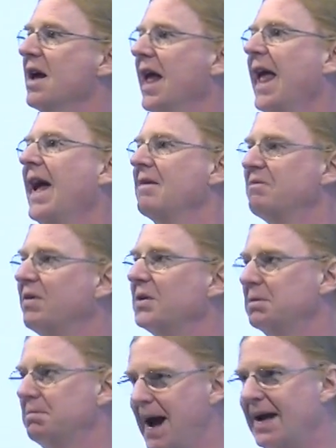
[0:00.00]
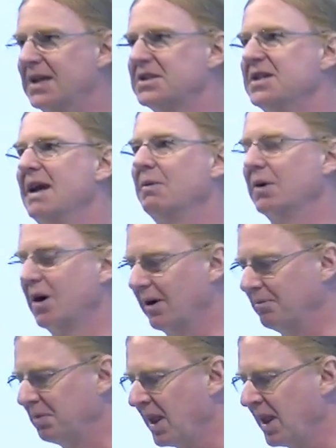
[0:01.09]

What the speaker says: and filter packets in that regard.